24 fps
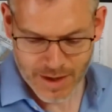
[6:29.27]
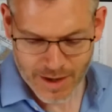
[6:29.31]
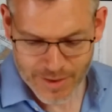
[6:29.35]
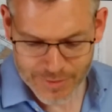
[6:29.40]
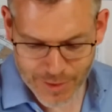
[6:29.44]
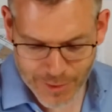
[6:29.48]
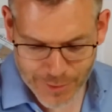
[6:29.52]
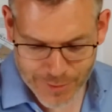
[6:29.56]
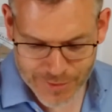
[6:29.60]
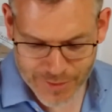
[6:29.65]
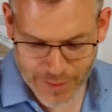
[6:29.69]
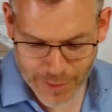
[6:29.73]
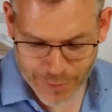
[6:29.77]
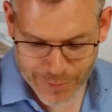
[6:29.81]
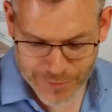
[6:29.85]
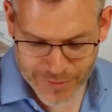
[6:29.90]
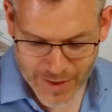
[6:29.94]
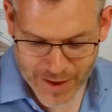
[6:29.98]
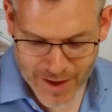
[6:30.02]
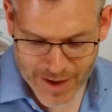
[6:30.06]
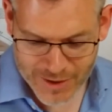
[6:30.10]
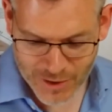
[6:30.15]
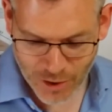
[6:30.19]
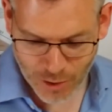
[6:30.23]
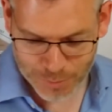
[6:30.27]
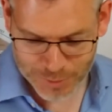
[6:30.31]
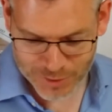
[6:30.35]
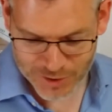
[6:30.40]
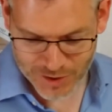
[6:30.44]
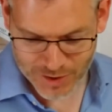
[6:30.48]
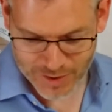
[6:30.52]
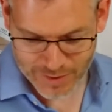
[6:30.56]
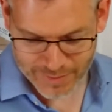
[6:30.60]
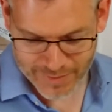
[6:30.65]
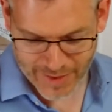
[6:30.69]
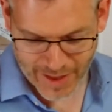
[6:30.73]
The, the third
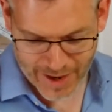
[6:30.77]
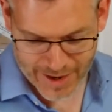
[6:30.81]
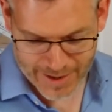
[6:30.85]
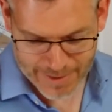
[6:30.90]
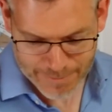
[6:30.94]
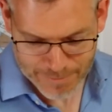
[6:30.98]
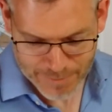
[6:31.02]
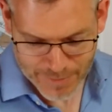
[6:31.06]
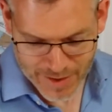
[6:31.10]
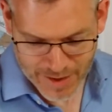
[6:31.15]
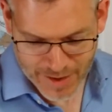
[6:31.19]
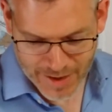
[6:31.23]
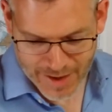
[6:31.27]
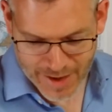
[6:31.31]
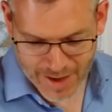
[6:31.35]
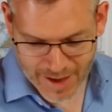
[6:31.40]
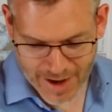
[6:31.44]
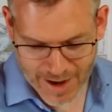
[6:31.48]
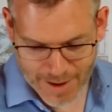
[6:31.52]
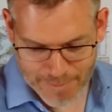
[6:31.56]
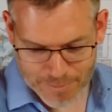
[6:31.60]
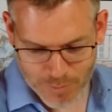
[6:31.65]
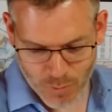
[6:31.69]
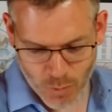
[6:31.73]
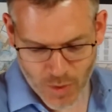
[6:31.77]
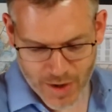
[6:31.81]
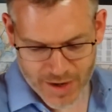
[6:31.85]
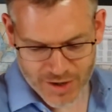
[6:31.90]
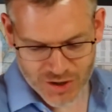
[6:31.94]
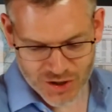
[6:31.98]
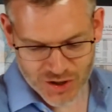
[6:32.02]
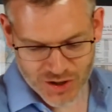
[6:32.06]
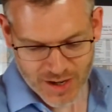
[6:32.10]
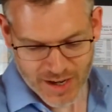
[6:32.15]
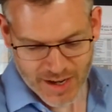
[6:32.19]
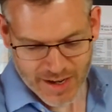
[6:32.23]
option, then, um,
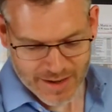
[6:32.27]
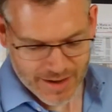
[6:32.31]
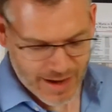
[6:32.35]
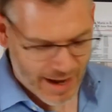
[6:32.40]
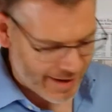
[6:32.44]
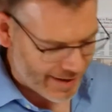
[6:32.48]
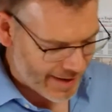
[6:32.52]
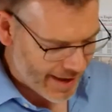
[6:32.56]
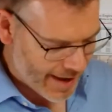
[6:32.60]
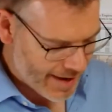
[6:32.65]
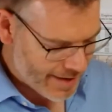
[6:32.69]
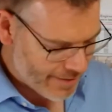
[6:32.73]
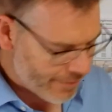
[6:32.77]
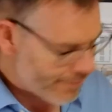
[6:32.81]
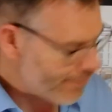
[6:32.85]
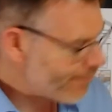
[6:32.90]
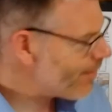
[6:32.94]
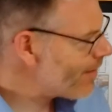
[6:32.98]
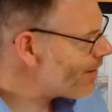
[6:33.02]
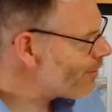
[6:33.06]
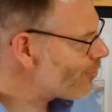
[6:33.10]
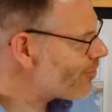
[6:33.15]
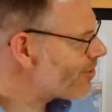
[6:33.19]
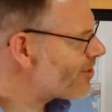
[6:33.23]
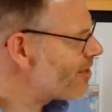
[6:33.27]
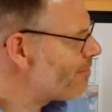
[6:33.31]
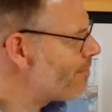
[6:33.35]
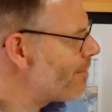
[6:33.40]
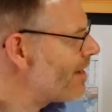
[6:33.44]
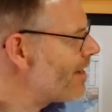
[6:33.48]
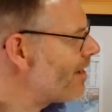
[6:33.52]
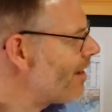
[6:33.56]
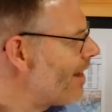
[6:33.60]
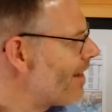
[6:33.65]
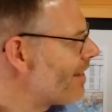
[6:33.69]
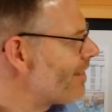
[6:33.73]
which again feels to me
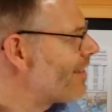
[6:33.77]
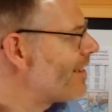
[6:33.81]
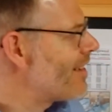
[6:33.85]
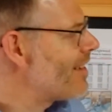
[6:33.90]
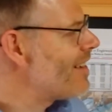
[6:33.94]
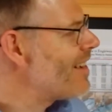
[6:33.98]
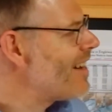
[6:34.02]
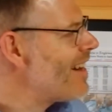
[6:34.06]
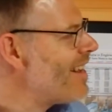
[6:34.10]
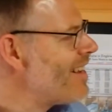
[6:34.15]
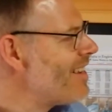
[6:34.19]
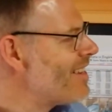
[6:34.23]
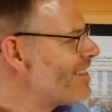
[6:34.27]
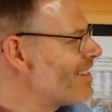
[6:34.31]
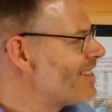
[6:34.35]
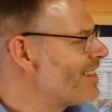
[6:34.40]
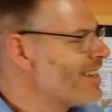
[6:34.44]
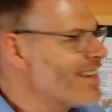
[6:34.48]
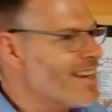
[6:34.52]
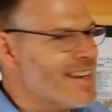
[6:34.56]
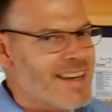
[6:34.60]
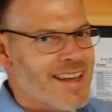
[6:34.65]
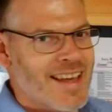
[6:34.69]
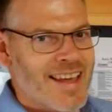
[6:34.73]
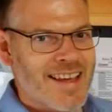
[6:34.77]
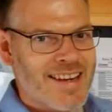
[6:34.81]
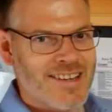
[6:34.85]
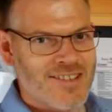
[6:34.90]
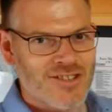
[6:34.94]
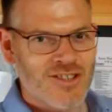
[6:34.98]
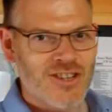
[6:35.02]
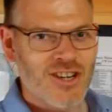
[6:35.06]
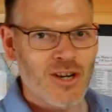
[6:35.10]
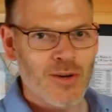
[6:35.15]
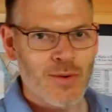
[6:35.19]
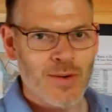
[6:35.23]
like the least
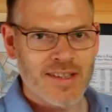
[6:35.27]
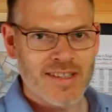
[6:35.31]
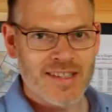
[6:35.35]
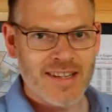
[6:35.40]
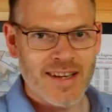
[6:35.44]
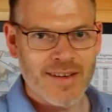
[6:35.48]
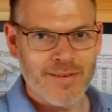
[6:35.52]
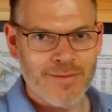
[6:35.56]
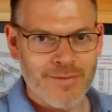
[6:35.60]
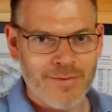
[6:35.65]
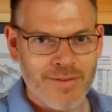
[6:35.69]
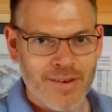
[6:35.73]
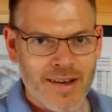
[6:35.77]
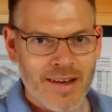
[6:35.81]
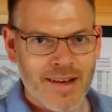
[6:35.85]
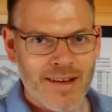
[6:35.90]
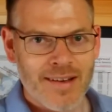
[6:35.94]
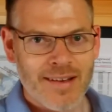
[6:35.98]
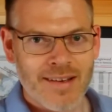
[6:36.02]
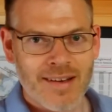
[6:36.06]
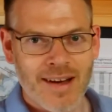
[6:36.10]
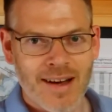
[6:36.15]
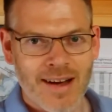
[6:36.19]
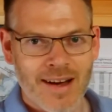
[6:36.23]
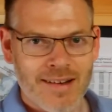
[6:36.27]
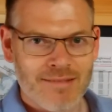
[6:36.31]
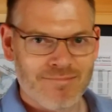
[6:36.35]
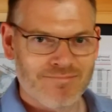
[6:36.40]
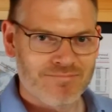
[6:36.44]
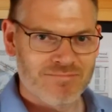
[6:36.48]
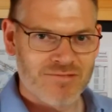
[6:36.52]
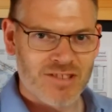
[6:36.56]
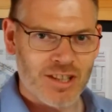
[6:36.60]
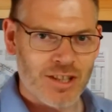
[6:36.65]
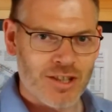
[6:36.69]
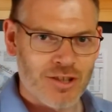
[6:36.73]
intuitive uh,
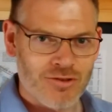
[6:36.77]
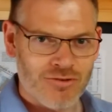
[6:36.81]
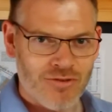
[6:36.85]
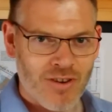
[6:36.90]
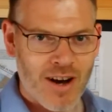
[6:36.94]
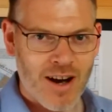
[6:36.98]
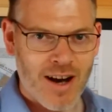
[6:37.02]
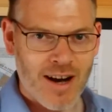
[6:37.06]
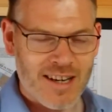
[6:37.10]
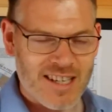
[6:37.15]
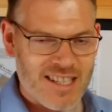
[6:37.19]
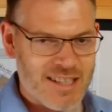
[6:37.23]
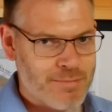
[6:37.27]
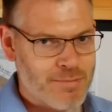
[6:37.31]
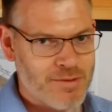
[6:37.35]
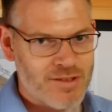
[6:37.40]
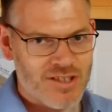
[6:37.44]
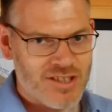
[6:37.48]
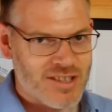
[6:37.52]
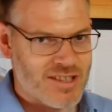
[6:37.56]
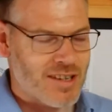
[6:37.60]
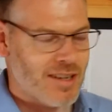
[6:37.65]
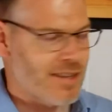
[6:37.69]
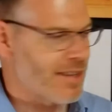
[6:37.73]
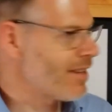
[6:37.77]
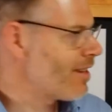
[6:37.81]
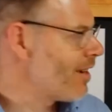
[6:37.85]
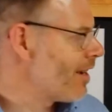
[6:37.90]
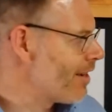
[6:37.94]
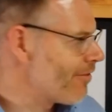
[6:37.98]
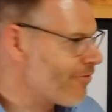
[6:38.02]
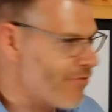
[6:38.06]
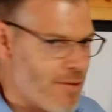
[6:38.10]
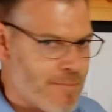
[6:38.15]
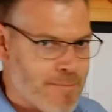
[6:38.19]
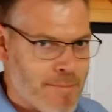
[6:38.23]
to grasp, you just got to kind
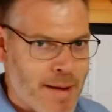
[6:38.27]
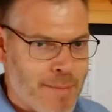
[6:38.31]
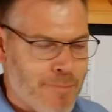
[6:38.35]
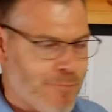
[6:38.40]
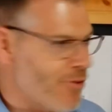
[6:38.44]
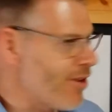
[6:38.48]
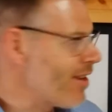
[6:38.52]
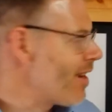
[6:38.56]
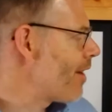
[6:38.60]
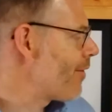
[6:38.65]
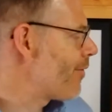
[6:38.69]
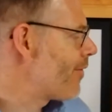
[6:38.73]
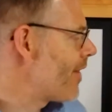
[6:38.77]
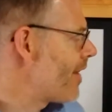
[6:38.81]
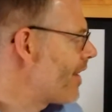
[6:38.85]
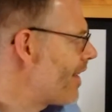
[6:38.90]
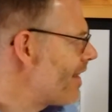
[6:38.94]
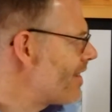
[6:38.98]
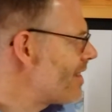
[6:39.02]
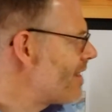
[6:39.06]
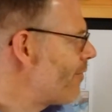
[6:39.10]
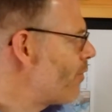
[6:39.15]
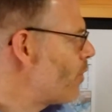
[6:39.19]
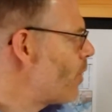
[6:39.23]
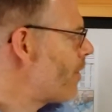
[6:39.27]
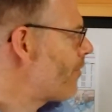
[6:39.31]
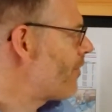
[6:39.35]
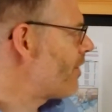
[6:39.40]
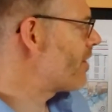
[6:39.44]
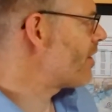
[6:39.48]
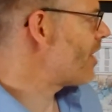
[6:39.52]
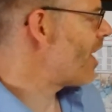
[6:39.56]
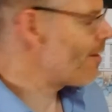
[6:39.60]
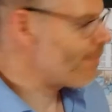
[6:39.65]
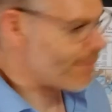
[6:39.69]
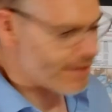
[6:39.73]
of remember it, I think, is if you have a
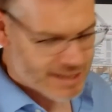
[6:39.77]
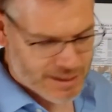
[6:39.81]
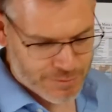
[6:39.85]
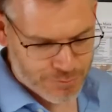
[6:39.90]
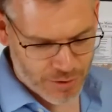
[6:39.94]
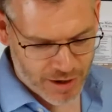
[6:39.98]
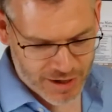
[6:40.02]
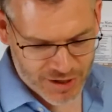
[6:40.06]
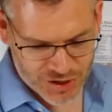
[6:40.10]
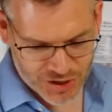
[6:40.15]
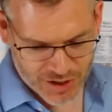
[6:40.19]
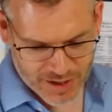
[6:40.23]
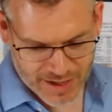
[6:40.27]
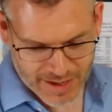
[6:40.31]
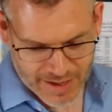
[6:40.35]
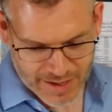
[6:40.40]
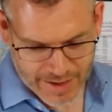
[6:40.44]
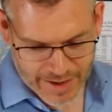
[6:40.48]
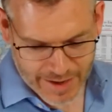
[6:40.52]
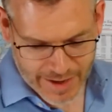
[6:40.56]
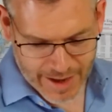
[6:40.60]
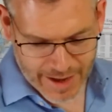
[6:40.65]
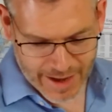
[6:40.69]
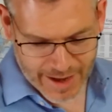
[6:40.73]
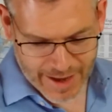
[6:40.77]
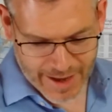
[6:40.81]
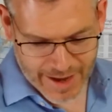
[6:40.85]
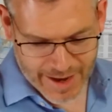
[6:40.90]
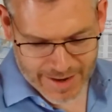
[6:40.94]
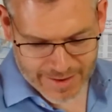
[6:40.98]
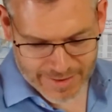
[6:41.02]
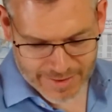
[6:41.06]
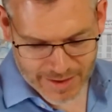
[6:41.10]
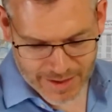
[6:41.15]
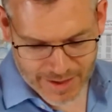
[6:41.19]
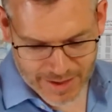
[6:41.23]
time expression uh,
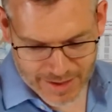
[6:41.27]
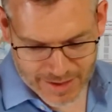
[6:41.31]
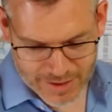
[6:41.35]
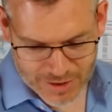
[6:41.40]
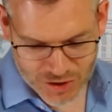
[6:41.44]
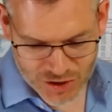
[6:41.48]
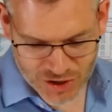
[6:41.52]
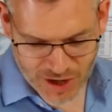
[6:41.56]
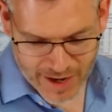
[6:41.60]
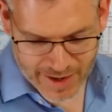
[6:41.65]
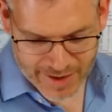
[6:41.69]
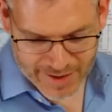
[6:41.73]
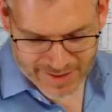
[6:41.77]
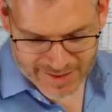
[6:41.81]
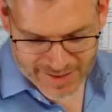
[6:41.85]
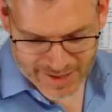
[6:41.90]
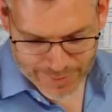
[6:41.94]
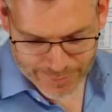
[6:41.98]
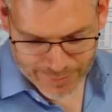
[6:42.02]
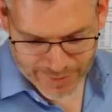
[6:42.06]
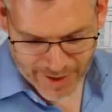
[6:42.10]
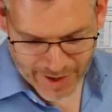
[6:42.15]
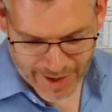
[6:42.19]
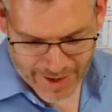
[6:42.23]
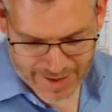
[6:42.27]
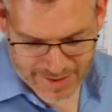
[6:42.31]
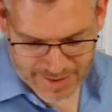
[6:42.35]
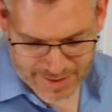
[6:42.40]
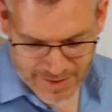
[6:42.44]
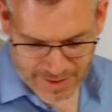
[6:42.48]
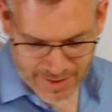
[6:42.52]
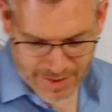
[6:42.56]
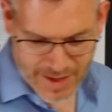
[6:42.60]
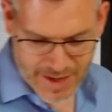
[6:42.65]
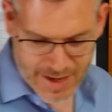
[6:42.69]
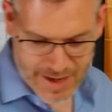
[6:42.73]
in the genitive case,
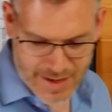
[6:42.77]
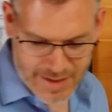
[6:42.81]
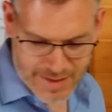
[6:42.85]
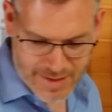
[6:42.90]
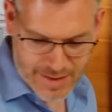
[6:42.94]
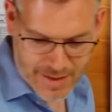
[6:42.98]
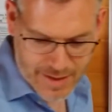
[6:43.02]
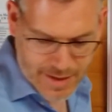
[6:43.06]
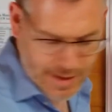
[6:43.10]
and here's